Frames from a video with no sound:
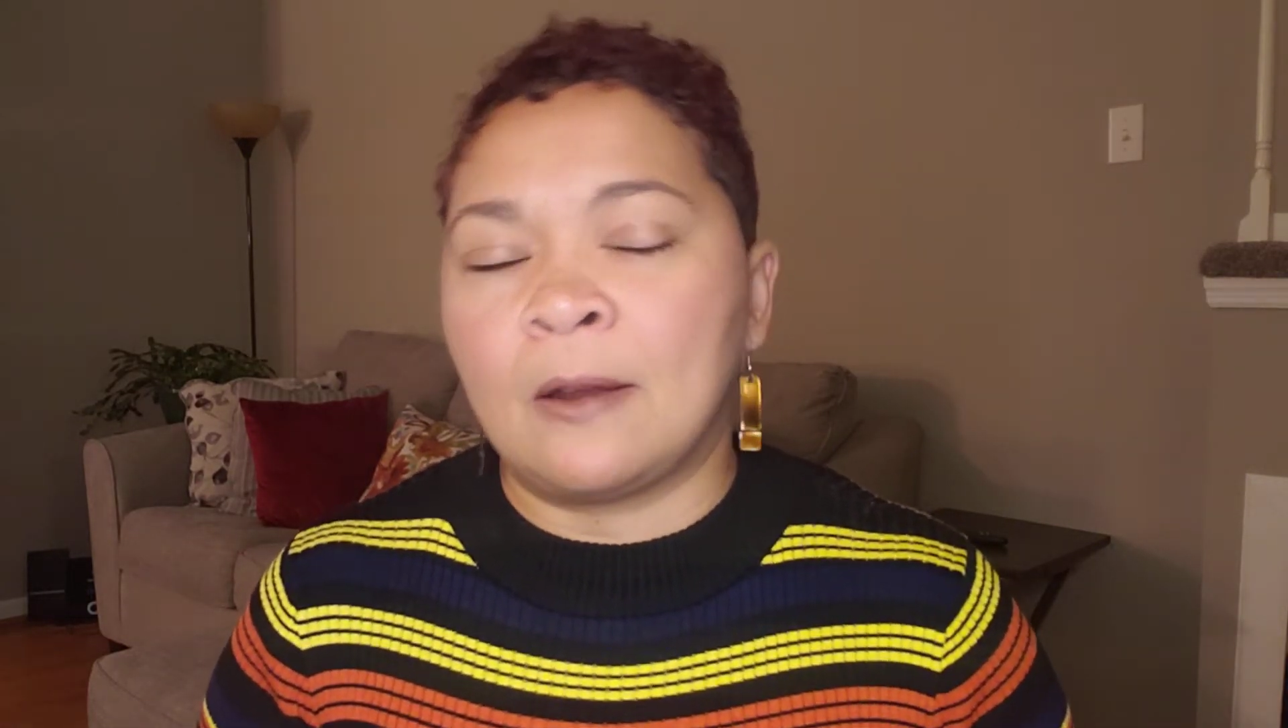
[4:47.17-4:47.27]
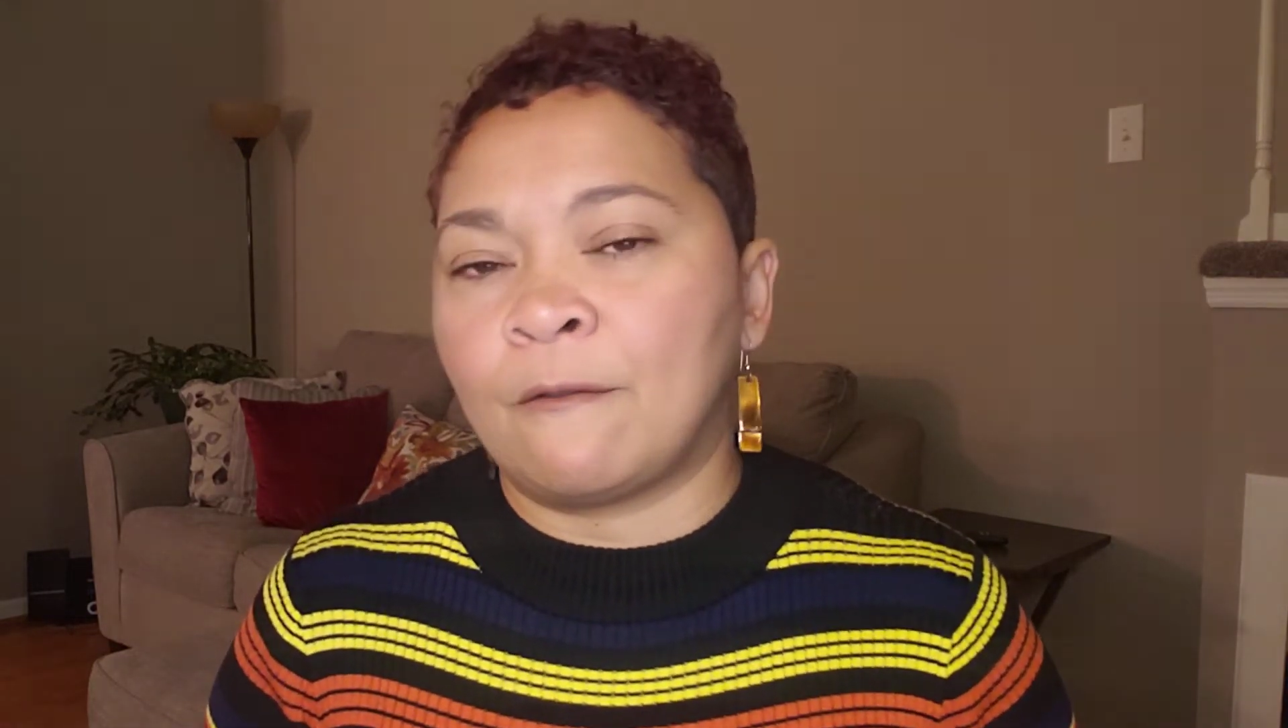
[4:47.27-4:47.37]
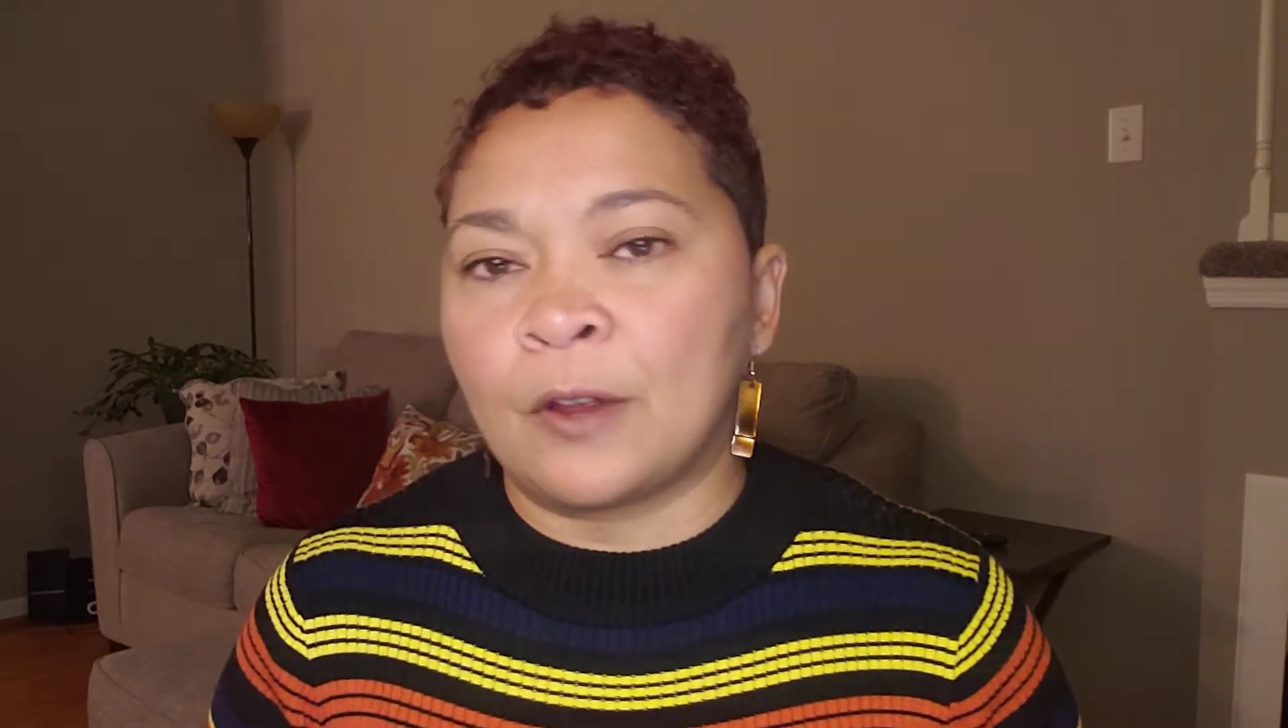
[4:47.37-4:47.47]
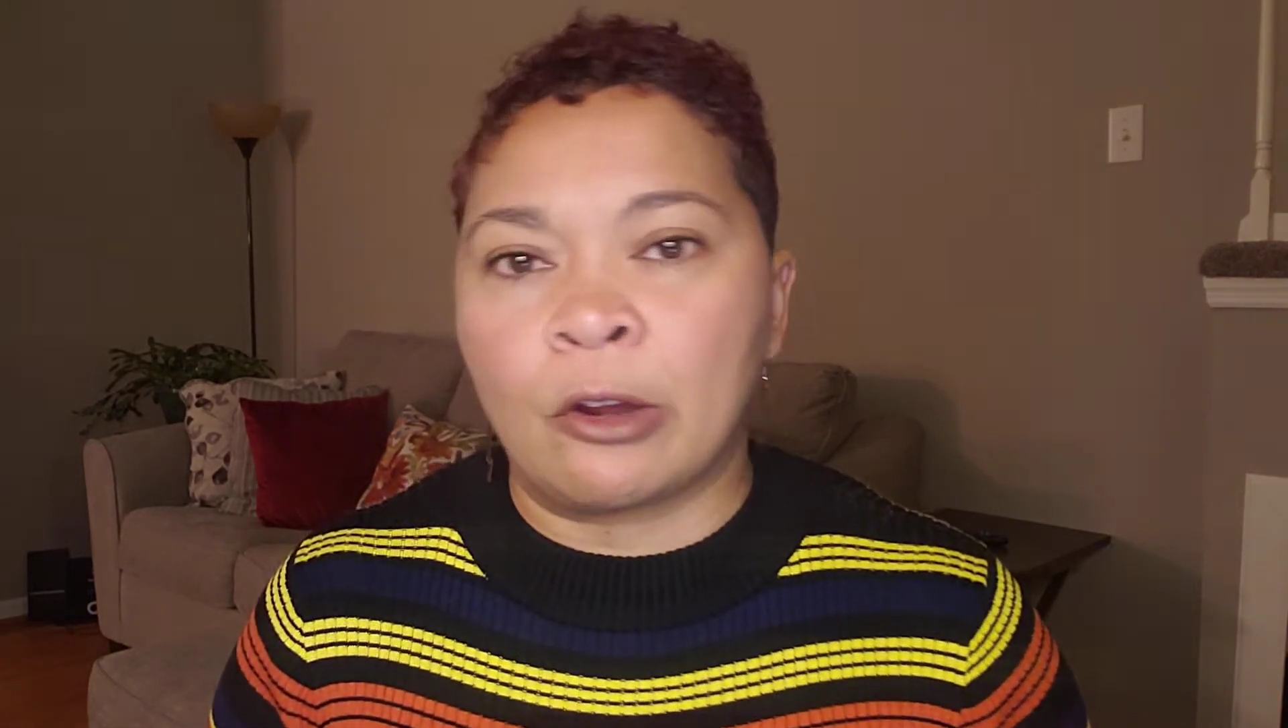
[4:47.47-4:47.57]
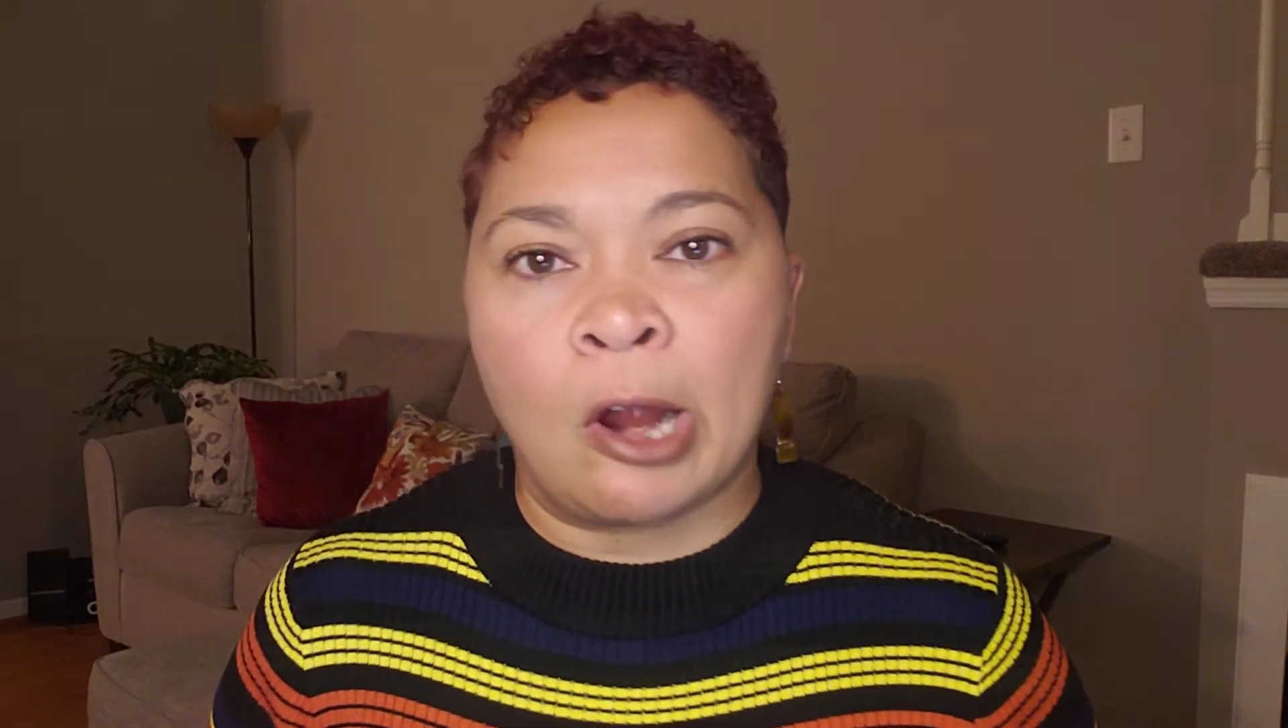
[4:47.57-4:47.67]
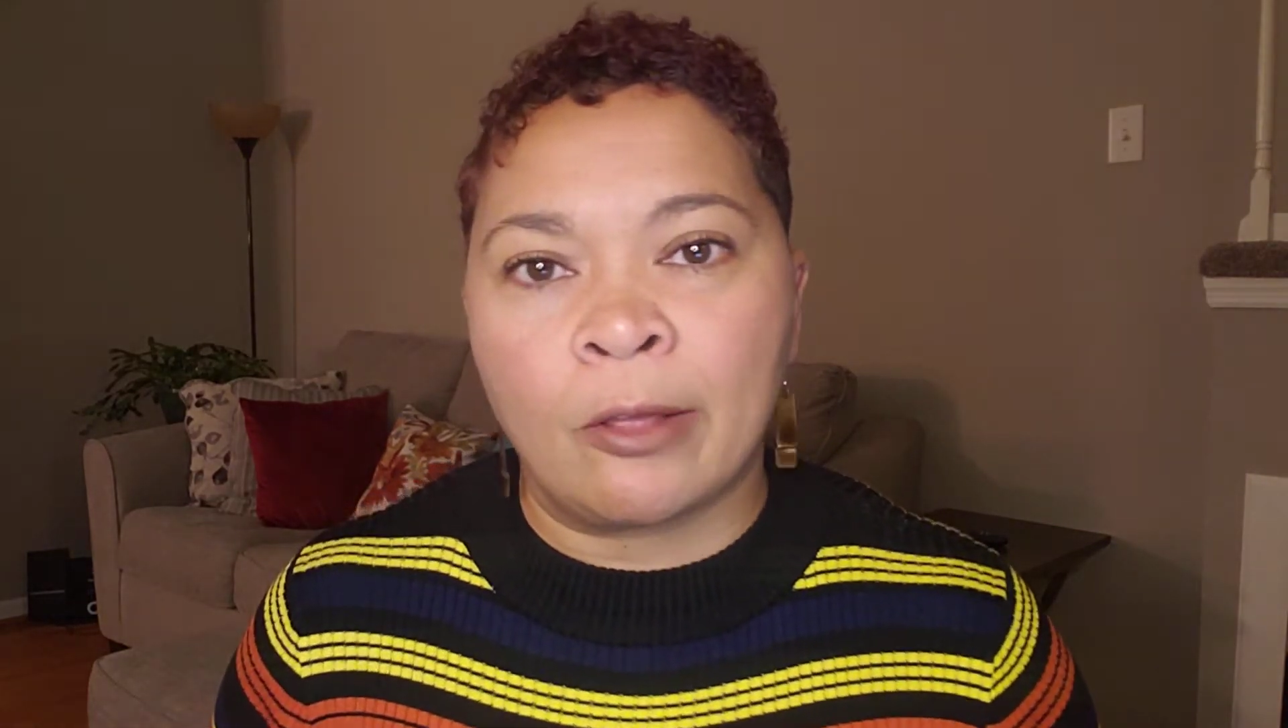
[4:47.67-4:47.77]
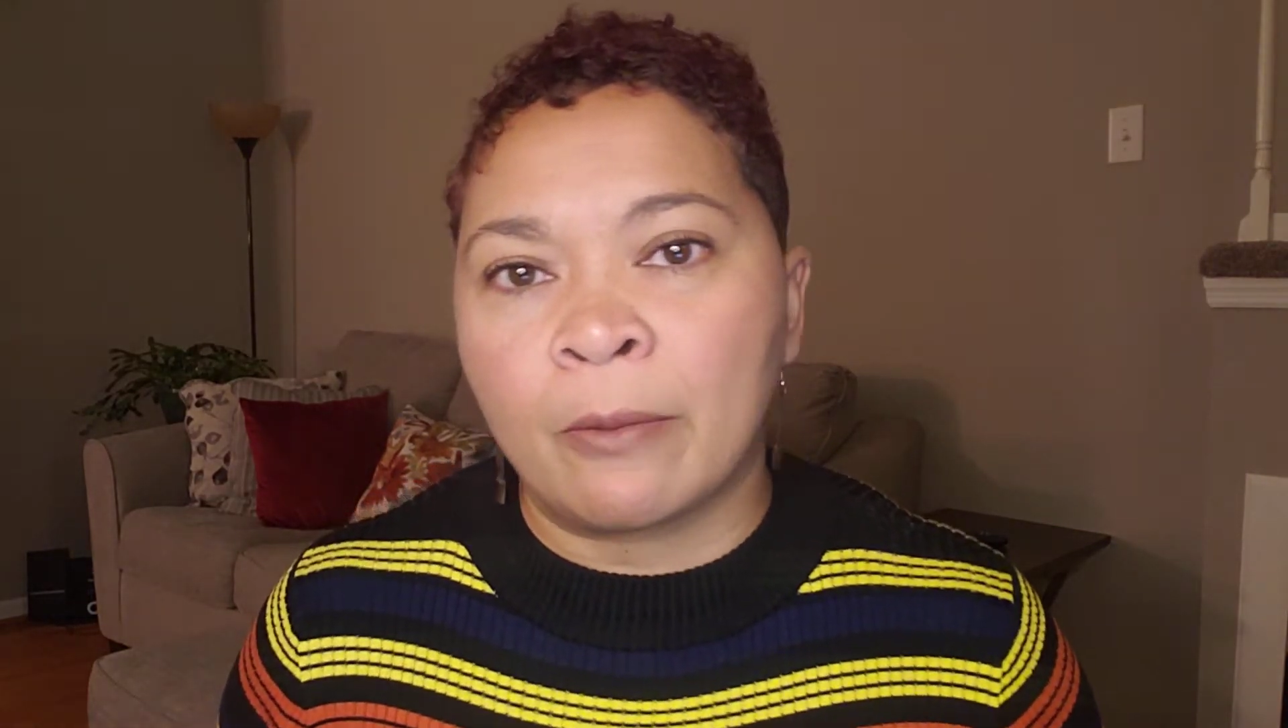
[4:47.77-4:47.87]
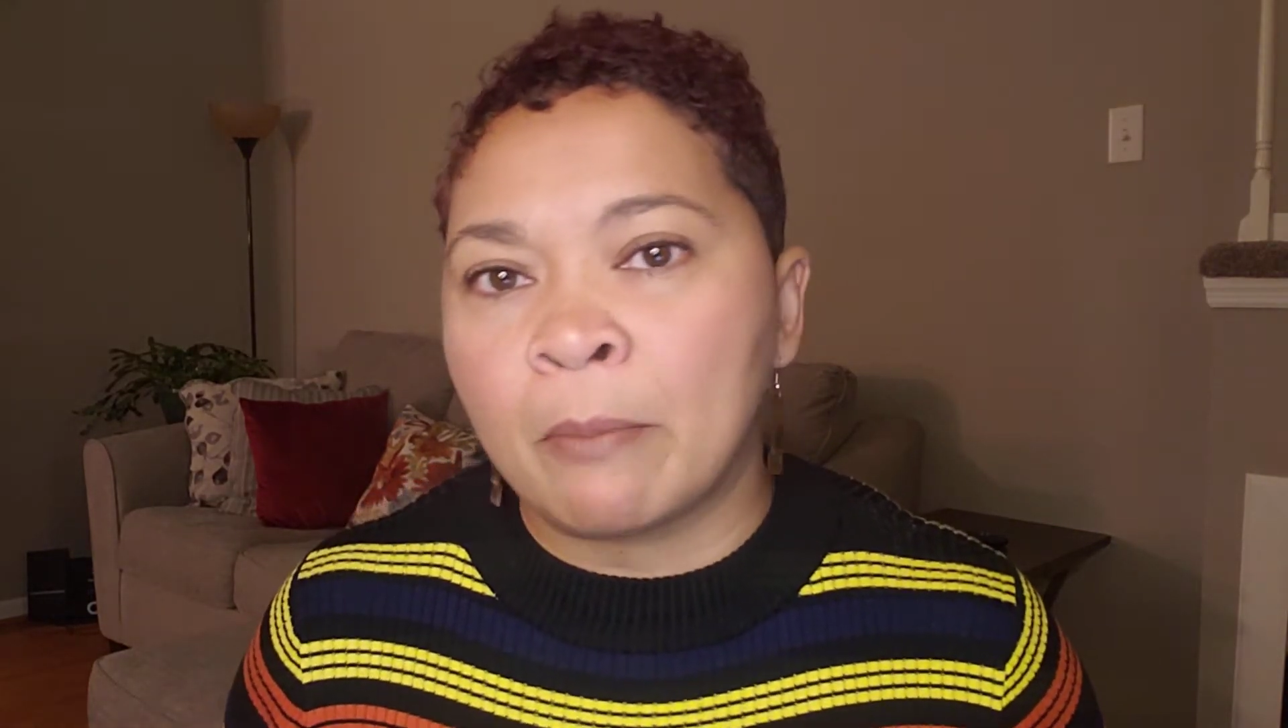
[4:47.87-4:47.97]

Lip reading: to figure out the